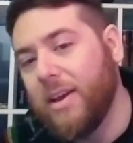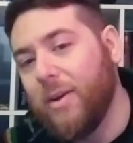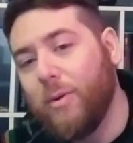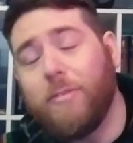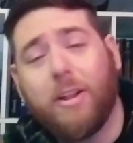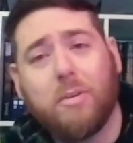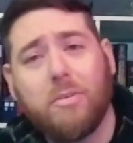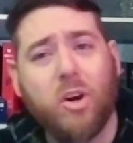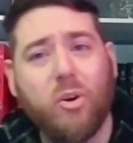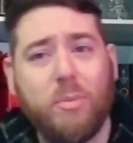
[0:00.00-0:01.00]
We follow
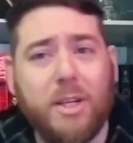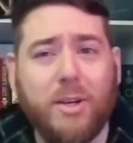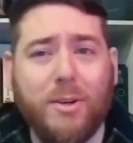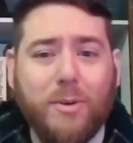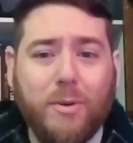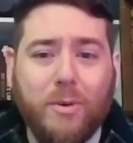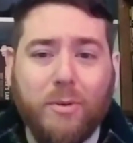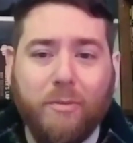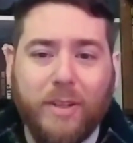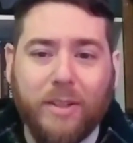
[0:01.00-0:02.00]
Toby,
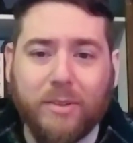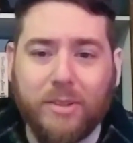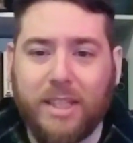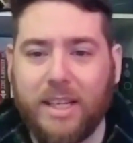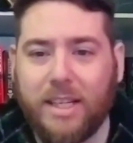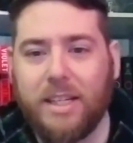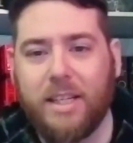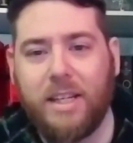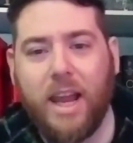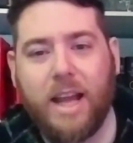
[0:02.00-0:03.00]
who feels
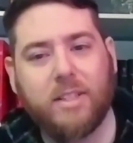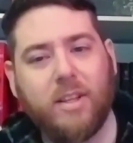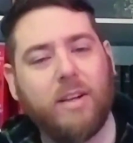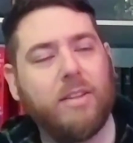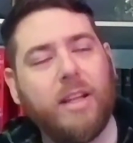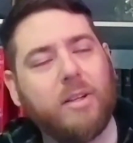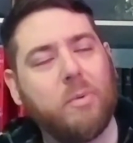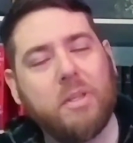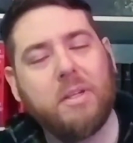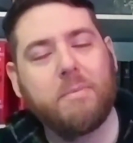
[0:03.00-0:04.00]
he has a lot of luck
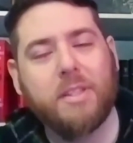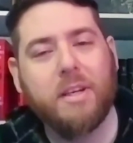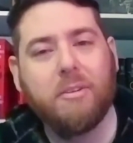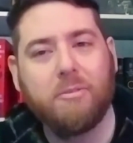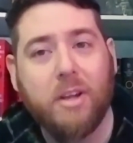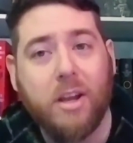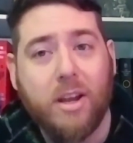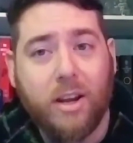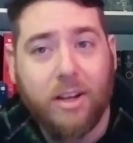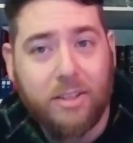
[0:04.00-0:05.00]
within himself,
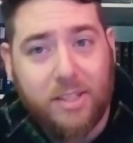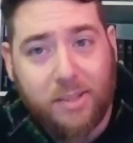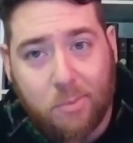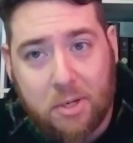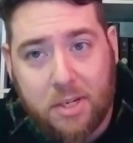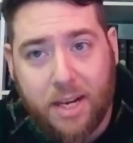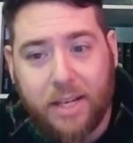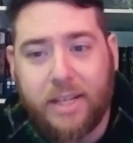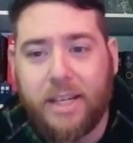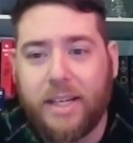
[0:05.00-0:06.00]
until one
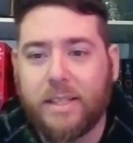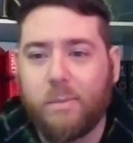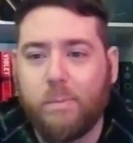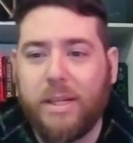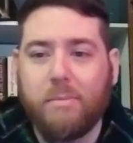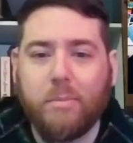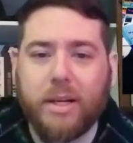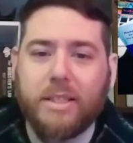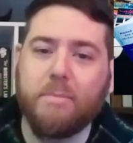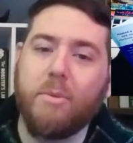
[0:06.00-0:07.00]
day he gets beaten
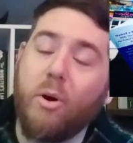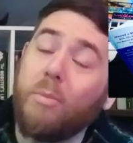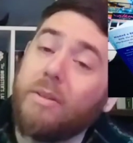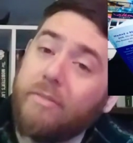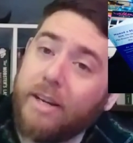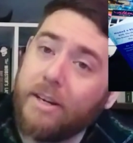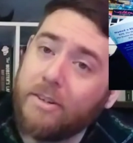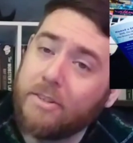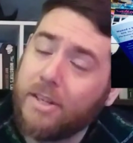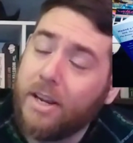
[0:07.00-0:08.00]
by some home
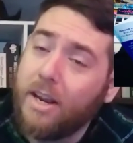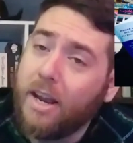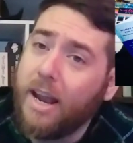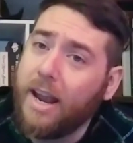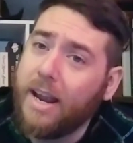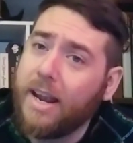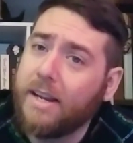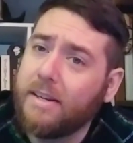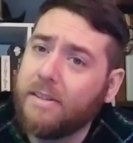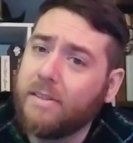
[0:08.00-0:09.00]
invaders,
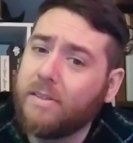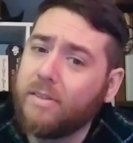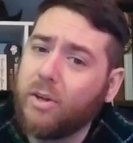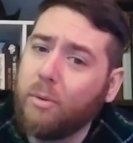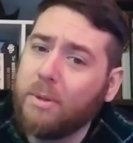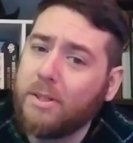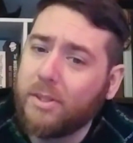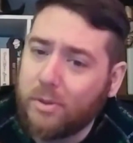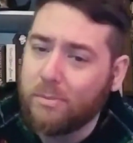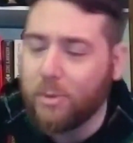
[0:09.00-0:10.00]
and Toby
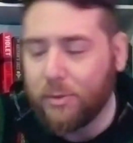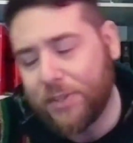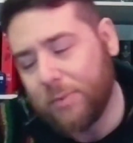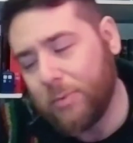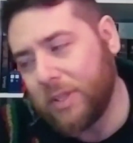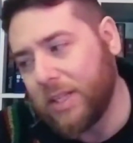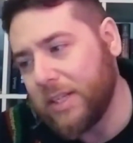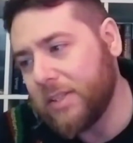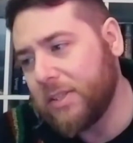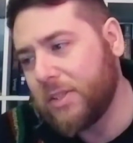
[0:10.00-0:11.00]
soon moves in with
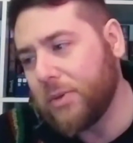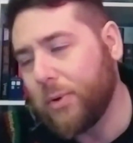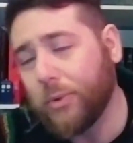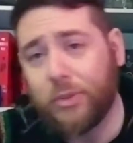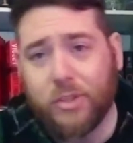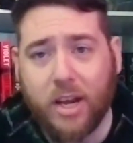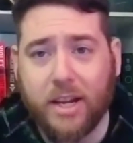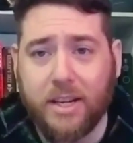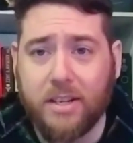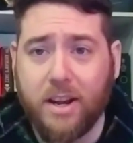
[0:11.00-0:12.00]
his older
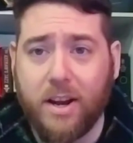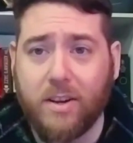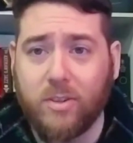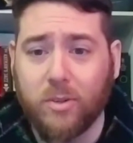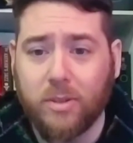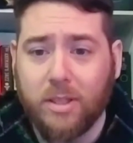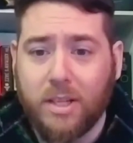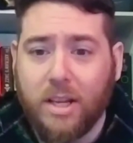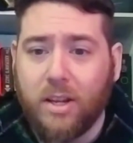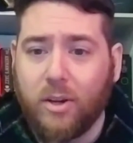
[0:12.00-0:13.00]
dying uncle,
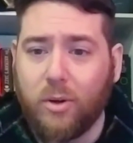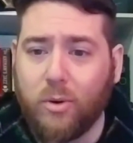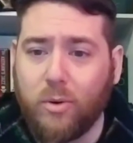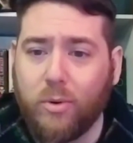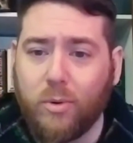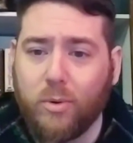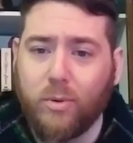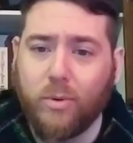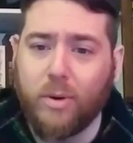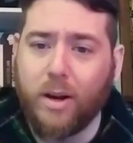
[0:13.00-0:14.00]

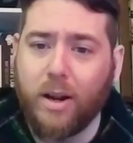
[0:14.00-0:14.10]
who